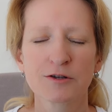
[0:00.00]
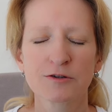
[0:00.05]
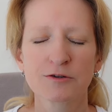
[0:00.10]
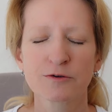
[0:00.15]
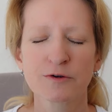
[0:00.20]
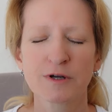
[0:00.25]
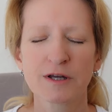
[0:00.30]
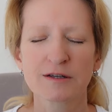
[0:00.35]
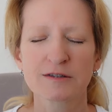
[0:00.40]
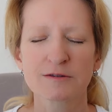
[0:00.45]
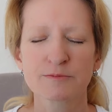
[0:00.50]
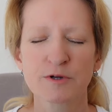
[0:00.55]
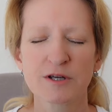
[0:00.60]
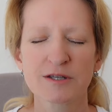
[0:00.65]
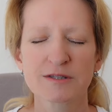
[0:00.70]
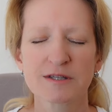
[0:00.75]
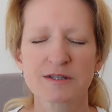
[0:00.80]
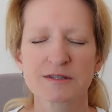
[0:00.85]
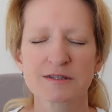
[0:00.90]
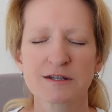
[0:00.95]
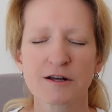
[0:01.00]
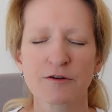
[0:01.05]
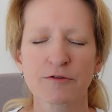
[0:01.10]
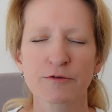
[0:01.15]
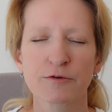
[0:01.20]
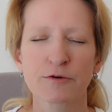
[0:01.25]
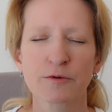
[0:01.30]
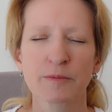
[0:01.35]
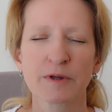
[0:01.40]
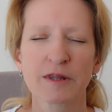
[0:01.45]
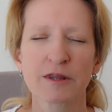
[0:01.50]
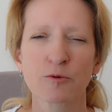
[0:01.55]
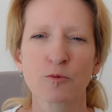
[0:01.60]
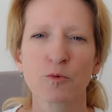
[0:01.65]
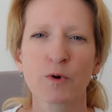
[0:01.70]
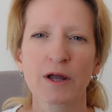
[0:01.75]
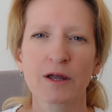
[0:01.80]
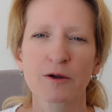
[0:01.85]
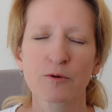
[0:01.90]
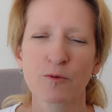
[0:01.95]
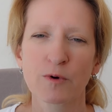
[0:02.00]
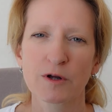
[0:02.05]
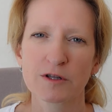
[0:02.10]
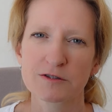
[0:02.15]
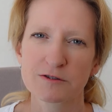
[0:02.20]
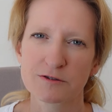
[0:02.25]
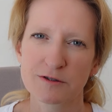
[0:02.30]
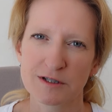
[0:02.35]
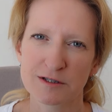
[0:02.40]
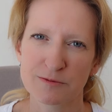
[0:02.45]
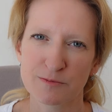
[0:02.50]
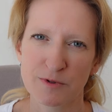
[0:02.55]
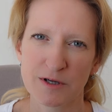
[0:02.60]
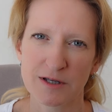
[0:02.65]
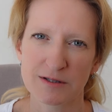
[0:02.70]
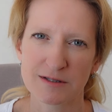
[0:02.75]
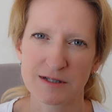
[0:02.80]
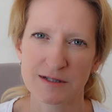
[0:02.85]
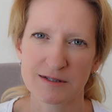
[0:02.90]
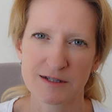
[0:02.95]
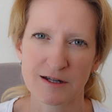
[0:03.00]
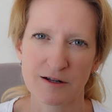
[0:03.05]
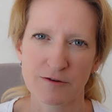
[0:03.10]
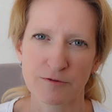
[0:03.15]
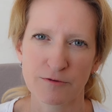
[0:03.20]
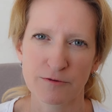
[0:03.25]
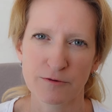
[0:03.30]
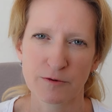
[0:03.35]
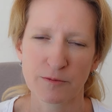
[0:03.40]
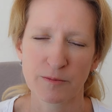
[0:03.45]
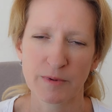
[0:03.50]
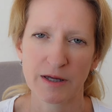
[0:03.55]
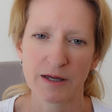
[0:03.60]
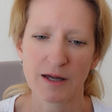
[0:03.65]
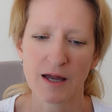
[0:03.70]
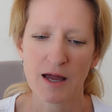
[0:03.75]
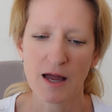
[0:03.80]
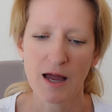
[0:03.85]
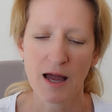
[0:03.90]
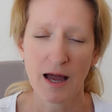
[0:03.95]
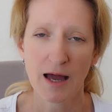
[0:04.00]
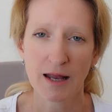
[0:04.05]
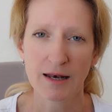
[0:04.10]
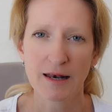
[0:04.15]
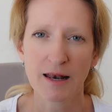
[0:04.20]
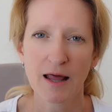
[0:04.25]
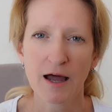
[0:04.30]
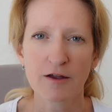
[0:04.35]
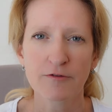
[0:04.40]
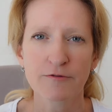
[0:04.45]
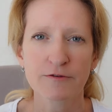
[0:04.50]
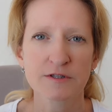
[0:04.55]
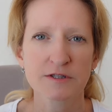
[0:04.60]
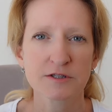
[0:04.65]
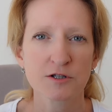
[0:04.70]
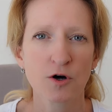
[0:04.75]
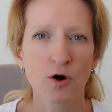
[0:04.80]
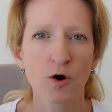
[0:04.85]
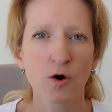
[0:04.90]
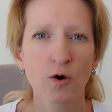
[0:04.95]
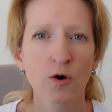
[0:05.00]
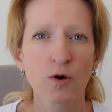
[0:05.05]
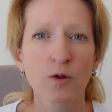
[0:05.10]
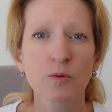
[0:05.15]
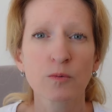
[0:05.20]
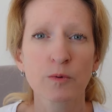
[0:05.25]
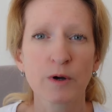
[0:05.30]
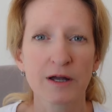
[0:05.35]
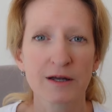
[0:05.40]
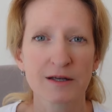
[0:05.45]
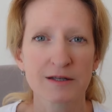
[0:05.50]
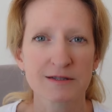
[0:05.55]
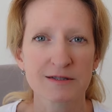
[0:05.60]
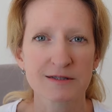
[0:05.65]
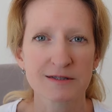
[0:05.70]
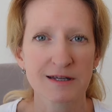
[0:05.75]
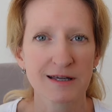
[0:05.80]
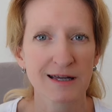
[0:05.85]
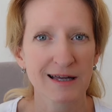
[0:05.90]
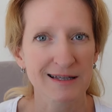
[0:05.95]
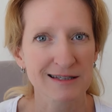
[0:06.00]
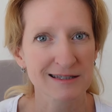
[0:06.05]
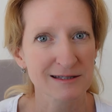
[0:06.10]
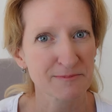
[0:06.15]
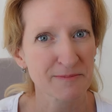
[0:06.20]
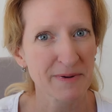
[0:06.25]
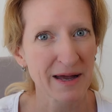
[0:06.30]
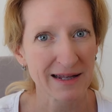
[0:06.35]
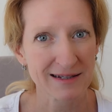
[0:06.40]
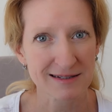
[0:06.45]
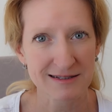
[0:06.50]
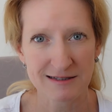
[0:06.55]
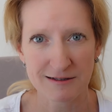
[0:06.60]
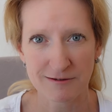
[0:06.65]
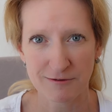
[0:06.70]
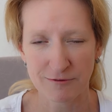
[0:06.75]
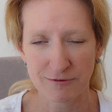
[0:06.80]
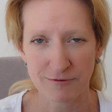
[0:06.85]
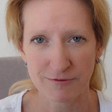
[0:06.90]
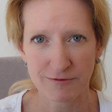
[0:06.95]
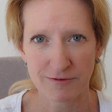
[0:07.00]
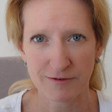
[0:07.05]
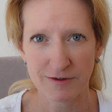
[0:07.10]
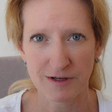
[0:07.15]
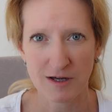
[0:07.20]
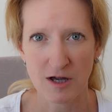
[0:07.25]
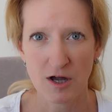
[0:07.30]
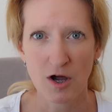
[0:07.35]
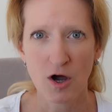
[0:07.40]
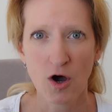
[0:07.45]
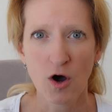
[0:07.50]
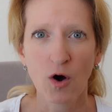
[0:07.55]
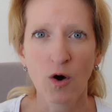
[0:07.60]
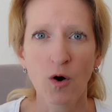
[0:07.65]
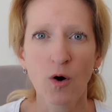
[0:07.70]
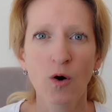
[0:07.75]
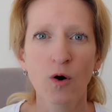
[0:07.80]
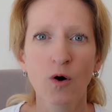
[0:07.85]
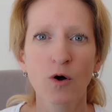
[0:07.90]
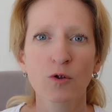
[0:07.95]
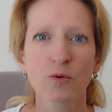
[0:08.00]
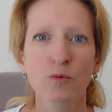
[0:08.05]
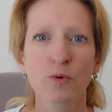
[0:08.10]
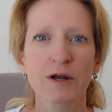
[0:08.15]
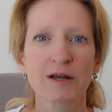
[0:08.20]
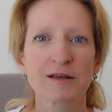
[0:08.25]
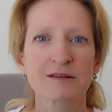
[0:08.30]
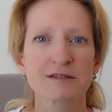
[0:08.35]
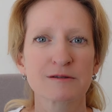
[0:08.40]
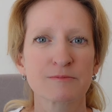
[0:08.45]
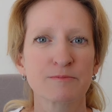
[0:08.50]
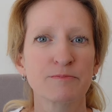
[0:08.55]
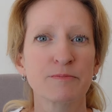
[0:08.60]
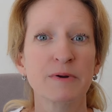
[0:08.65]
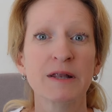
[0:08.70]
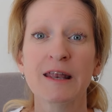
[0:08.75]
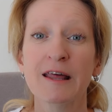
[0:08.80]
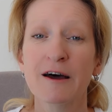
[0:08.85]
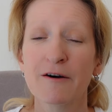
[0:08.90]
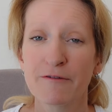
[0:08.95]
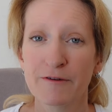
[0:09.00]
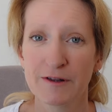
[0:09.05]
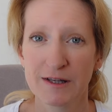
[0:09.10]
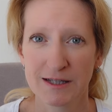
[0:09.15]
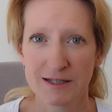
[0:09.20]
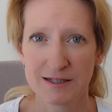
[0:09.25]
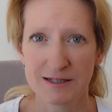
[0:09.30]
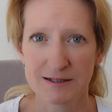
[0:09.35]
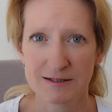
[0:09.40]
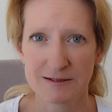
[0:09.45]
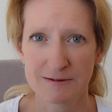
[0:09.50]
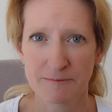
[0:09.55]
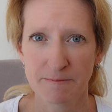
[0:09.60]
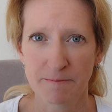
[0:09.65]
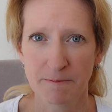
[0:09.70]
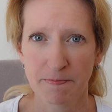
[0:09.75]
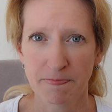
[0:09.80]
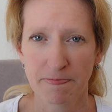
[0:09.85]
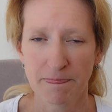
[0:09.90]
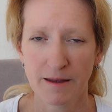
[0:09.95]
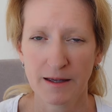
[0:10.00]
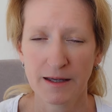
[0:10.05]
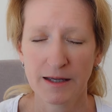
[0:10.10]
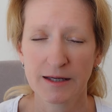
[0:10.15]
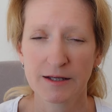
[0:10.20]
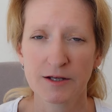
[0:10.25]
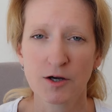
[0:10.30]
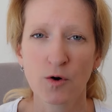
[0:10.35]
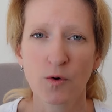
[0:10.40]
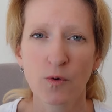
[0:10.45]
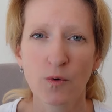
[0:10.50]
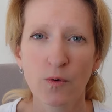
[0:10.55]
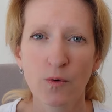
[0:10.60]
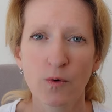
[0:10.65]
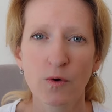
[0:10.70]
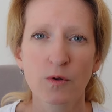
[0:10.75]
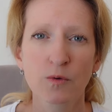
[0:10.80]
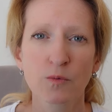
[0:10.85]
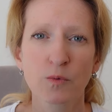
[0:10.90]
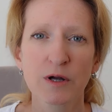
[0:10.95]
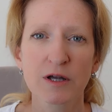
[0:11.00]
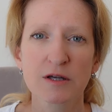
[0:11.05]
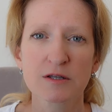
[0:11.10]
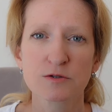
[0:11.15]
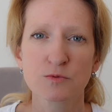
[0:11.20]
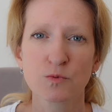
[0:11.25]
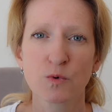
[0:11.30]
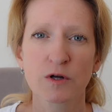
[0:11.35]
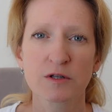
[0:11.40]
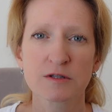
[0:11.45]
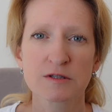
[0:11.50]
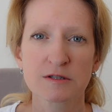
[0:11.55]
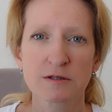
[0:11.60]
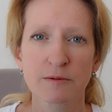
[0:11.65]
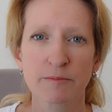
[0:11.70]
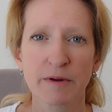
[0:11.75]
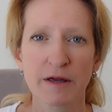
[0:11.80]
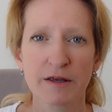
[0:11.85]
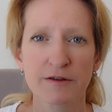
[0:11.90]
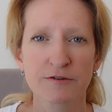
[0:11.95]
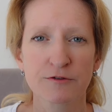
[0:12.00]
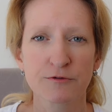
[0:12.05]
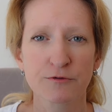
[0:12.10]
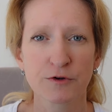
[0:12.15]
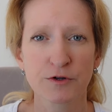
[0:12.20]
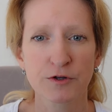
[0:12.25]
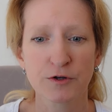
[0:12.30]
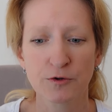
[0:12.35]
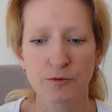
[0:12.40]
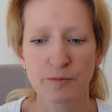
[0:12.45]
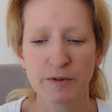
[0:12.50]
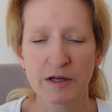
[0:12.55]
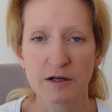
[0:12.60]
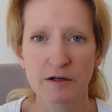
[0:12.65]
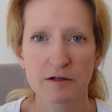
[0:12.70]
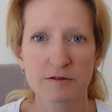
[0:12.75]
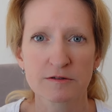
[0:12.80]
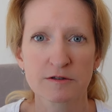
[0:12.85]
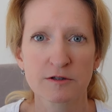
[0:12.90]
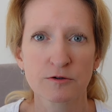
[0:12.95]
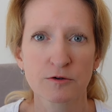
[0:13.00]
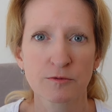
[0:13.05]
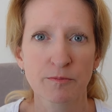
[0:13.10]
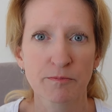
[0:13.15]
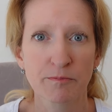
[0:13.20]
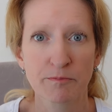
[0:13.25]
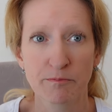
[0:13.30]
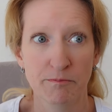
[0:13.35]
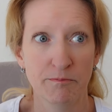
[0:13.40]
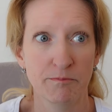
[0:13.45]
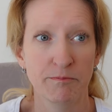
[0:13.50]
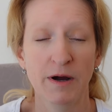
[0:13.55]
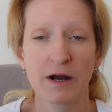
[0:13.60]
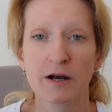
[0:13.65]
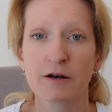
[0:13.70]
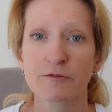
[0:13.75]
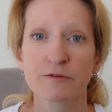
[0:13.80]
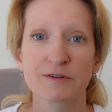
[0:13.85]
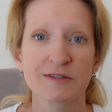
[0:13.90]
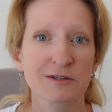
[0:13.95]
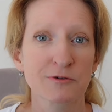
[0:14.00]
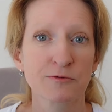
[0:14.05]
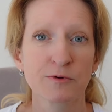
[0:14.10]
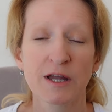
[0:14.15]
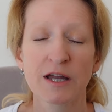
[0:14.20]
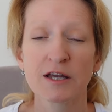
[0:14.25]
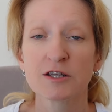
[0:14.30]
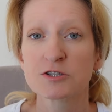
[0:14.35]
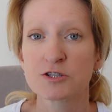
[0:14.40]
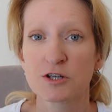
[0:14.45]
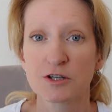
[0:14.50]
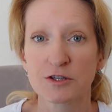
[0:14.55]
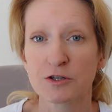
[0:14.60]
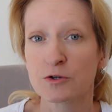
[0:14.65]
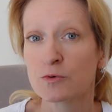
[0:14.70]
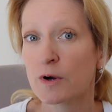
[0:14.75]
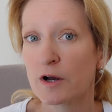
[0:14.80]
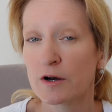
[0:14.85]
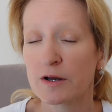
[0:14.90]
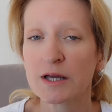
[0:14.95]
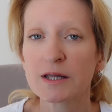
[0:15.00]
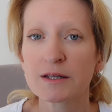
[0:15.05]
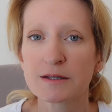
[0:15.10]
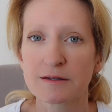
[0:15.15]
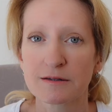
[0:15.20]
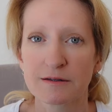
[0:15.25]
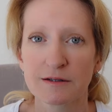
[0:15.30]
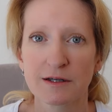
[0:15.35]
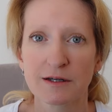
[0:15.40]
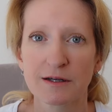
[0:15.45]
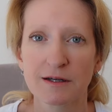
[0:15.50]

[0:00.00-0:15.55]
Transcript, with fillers: to express itself through me the way it wants to express itself through me. And life is always expansive, always benevolent. It always wants the best for you because you're part of its creation, you are it.